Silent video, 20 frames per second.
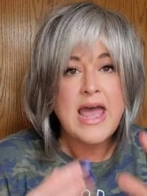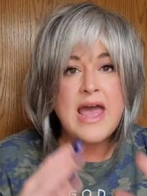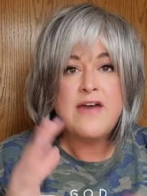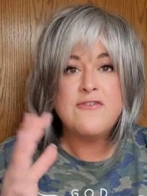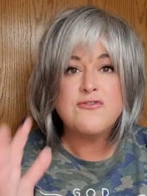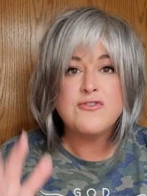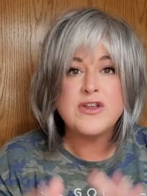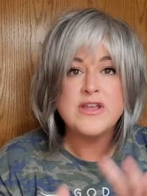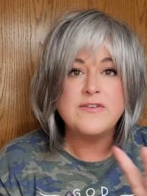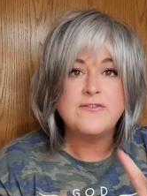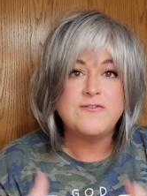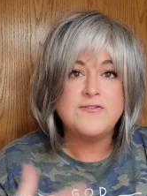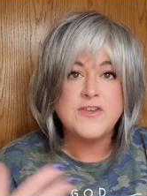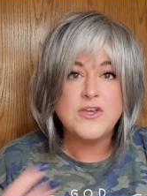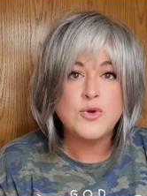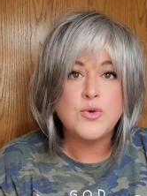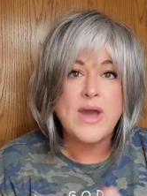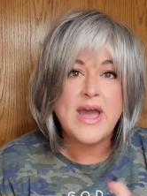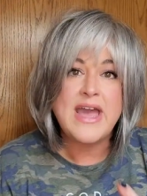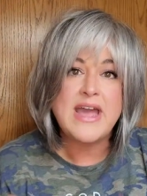every
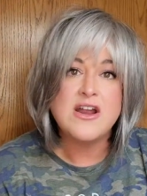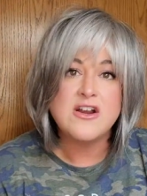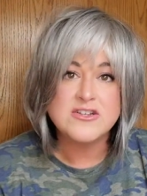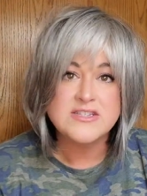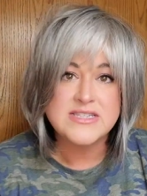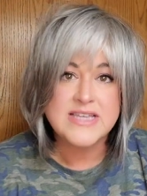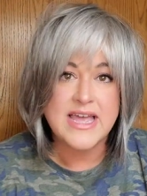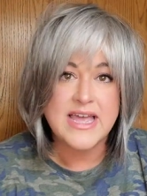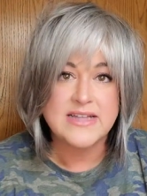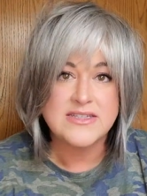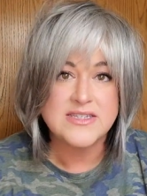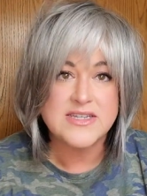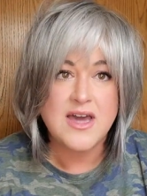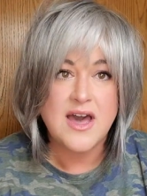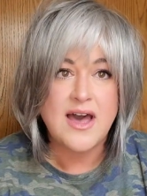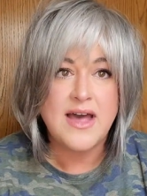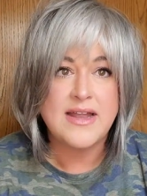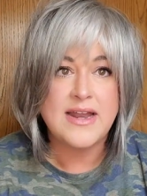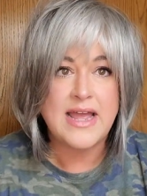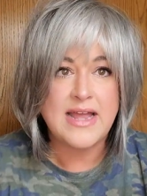few hairs gets
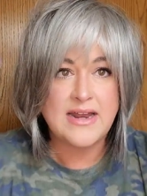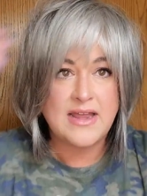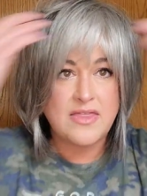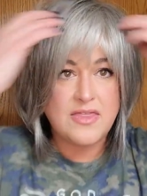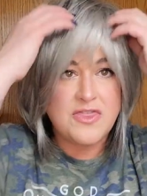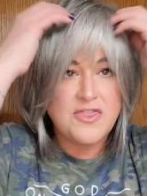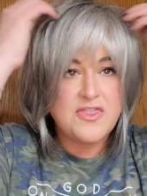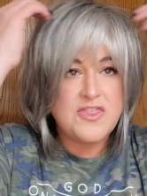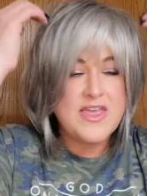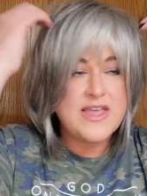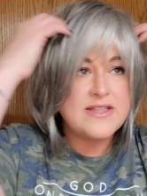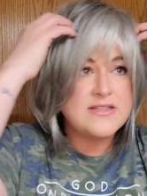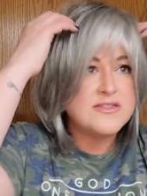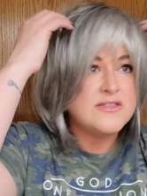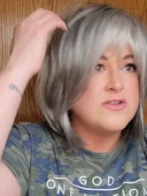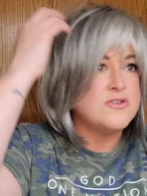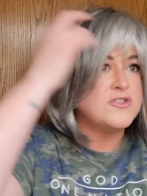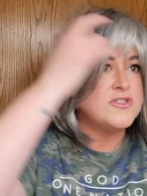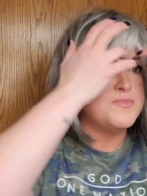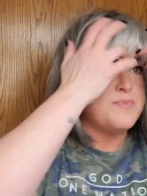cut and it
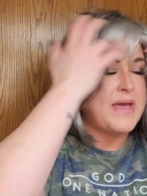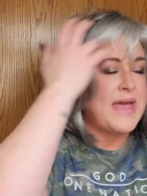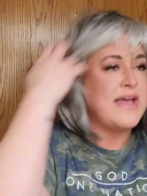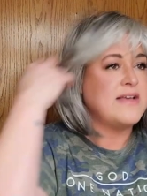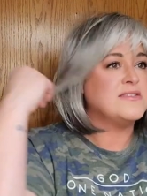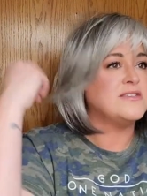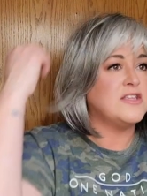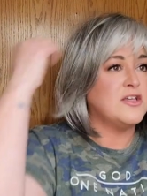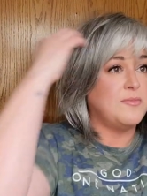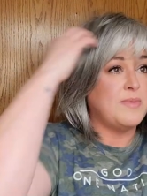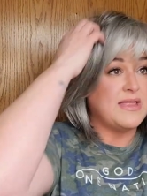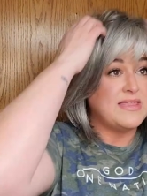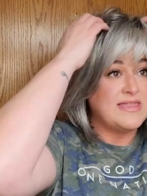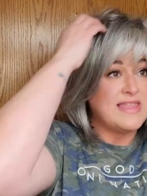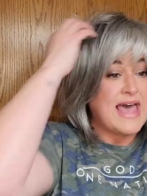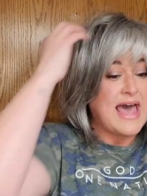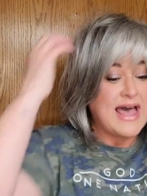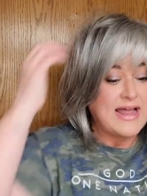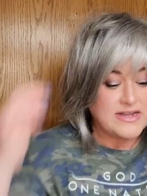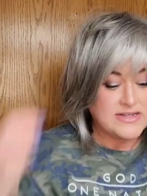thins those bangs a little
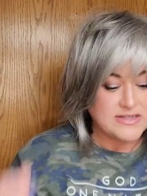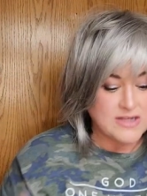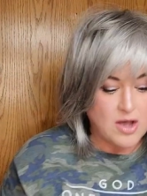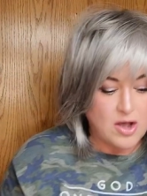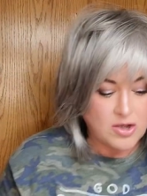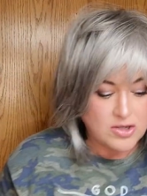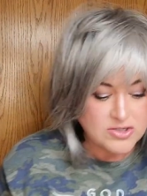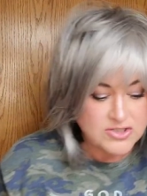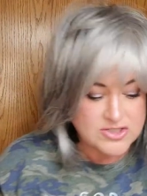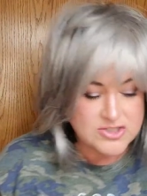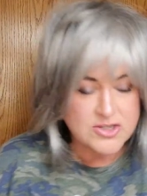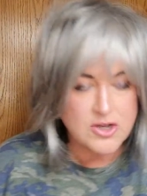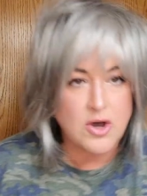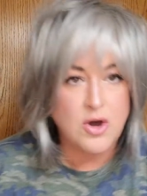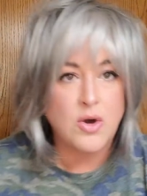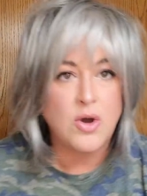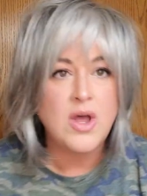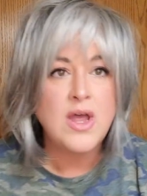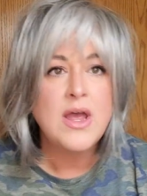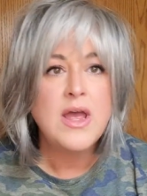bit that is
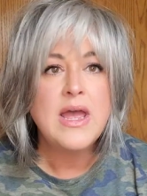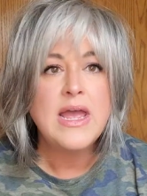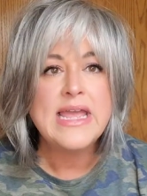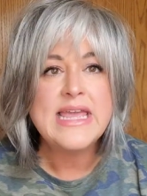also